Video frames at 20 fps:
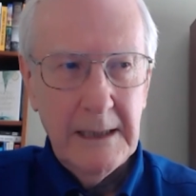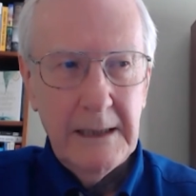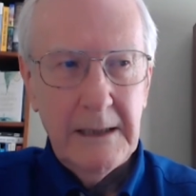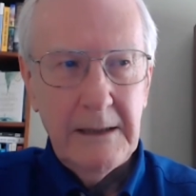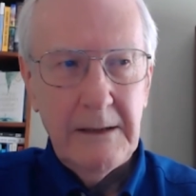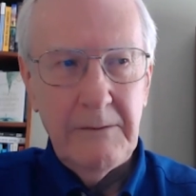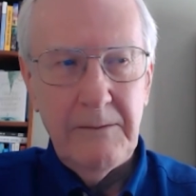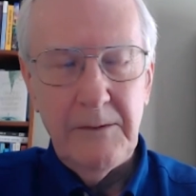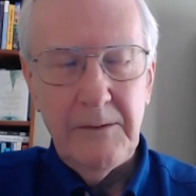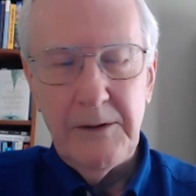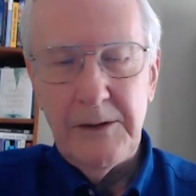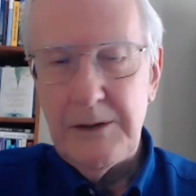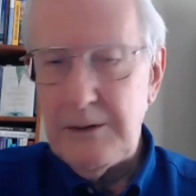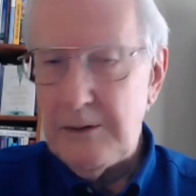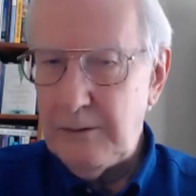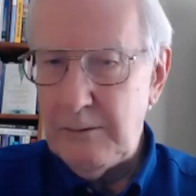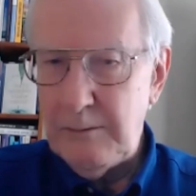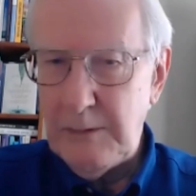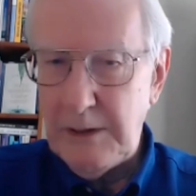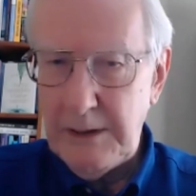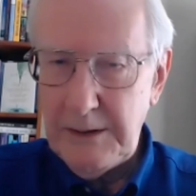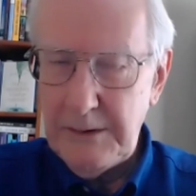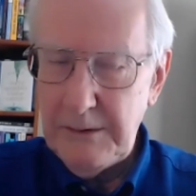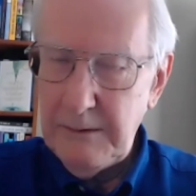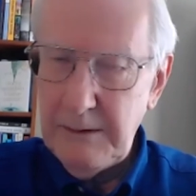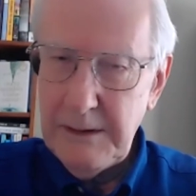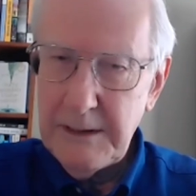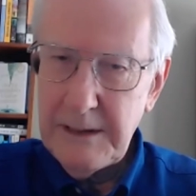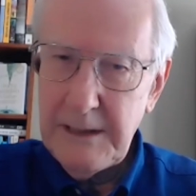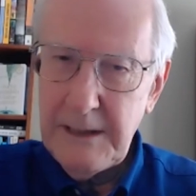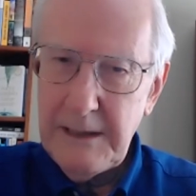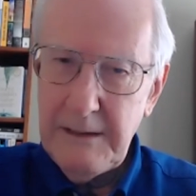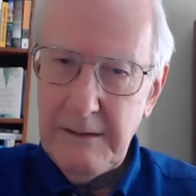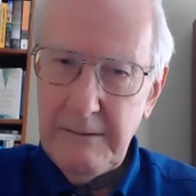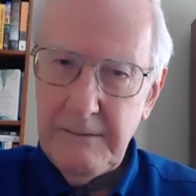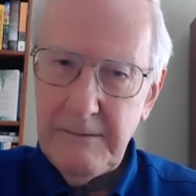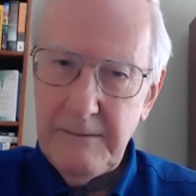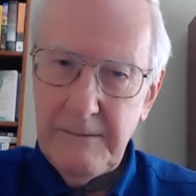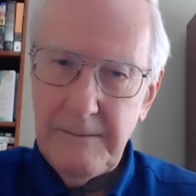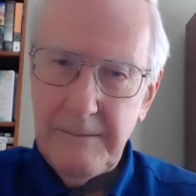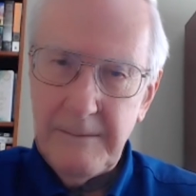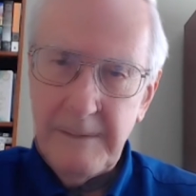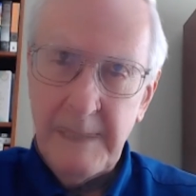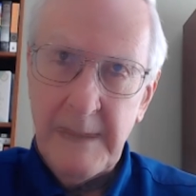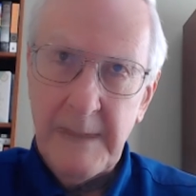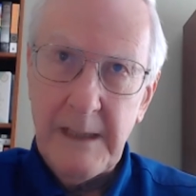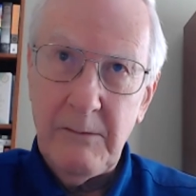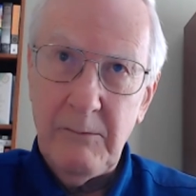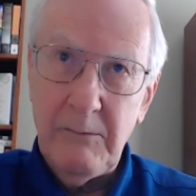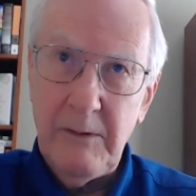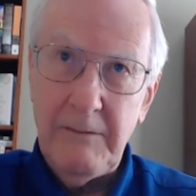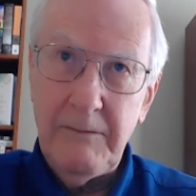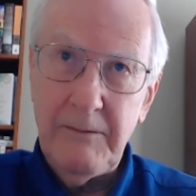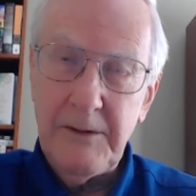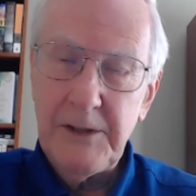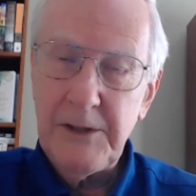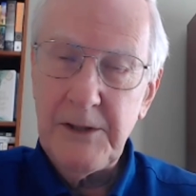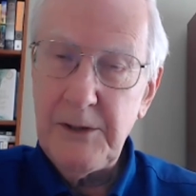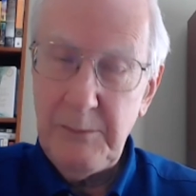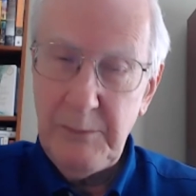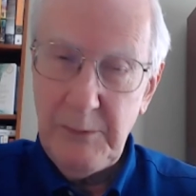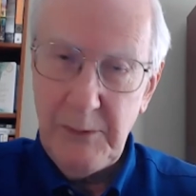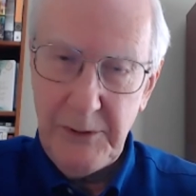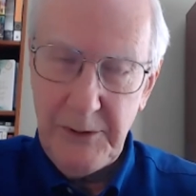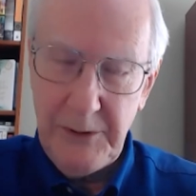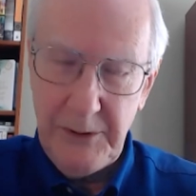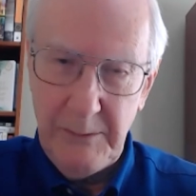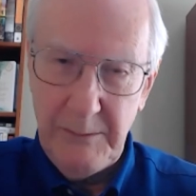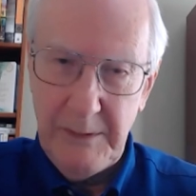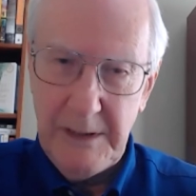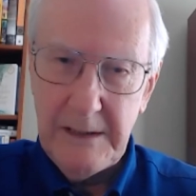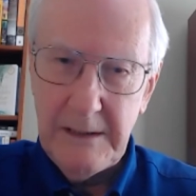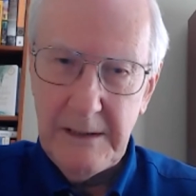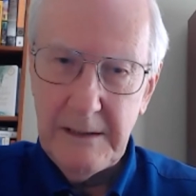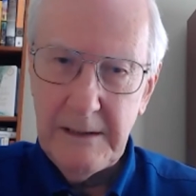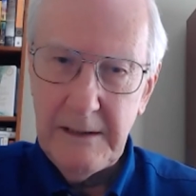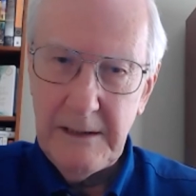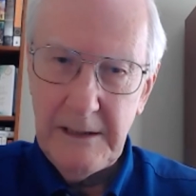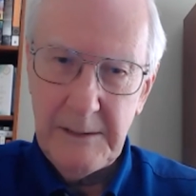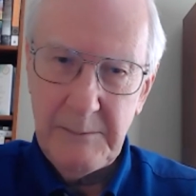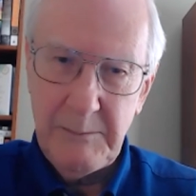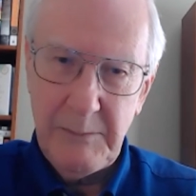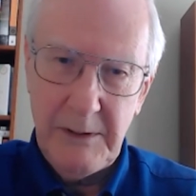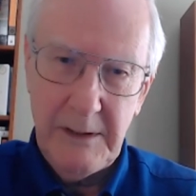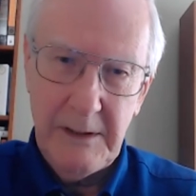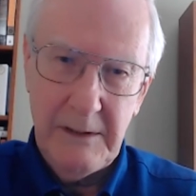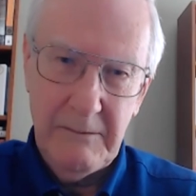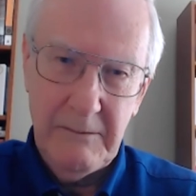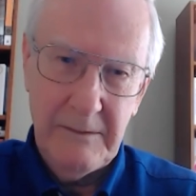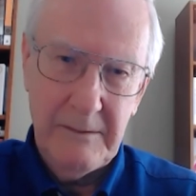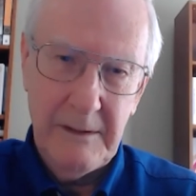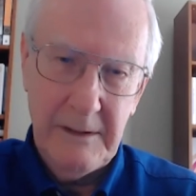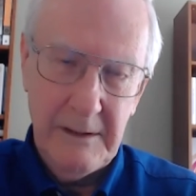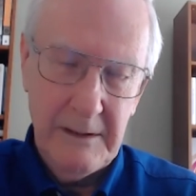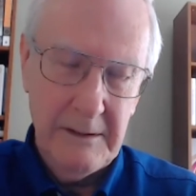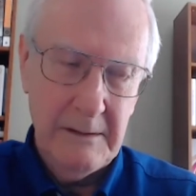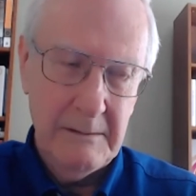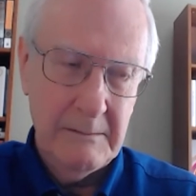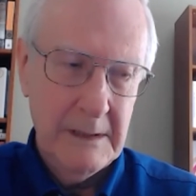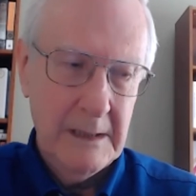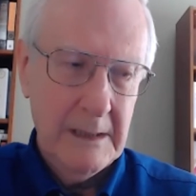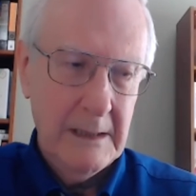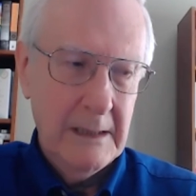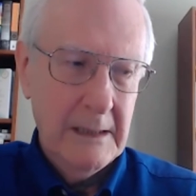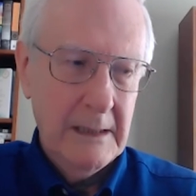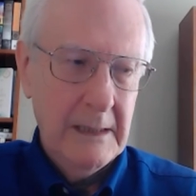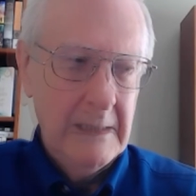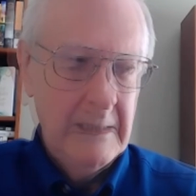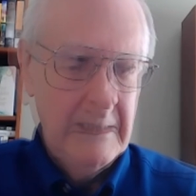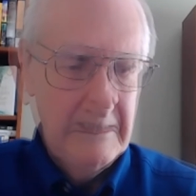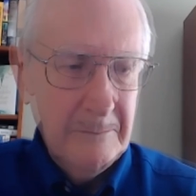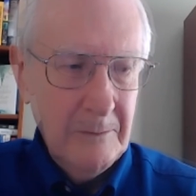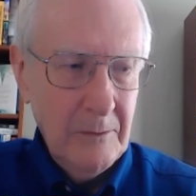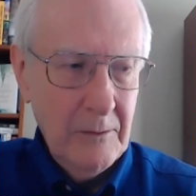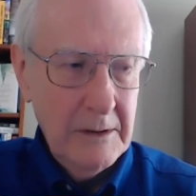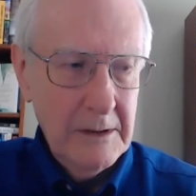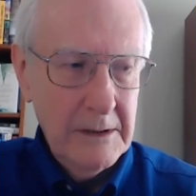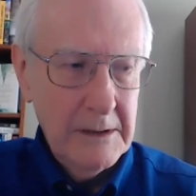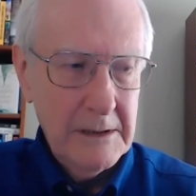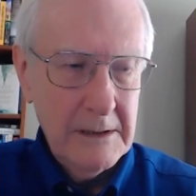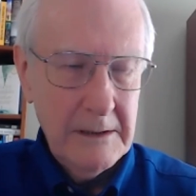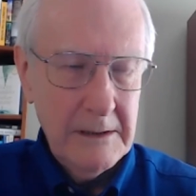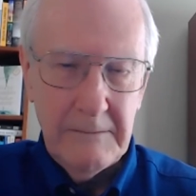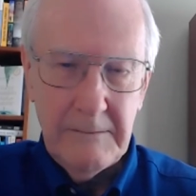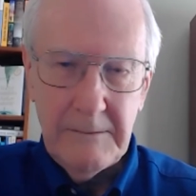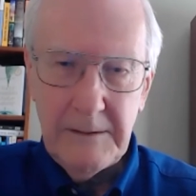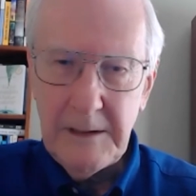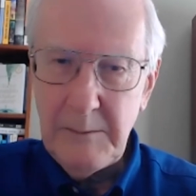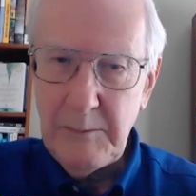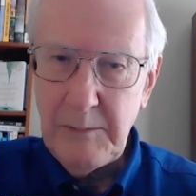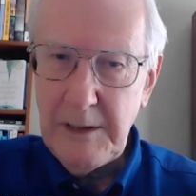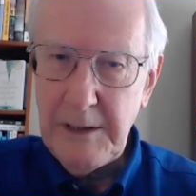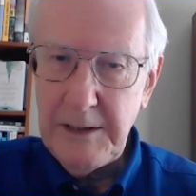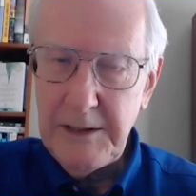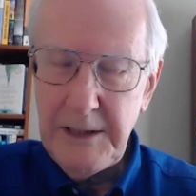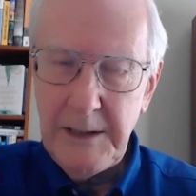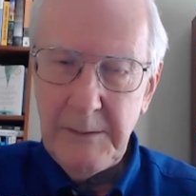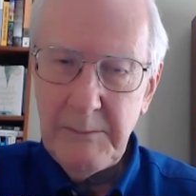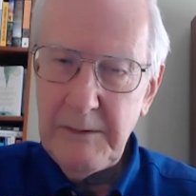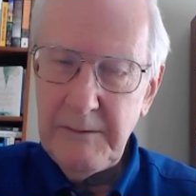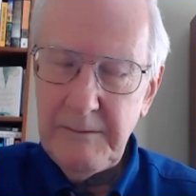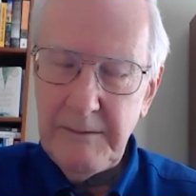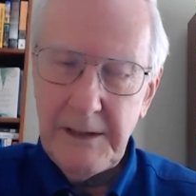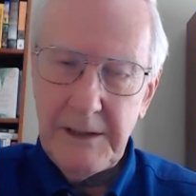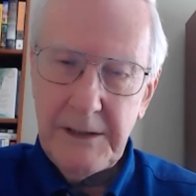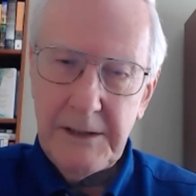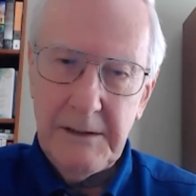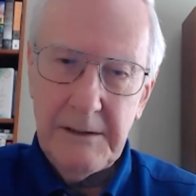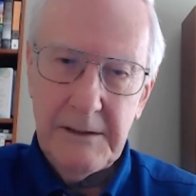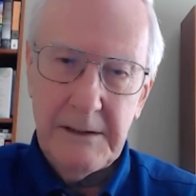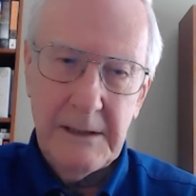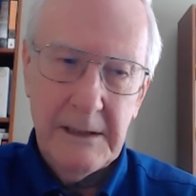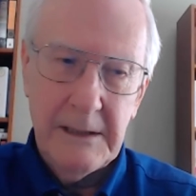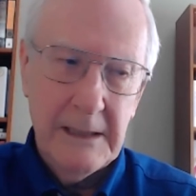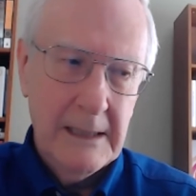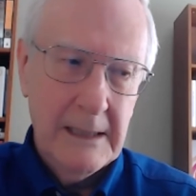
The first 2 modules have reference to procurement as part of the focus of supply chain professionals,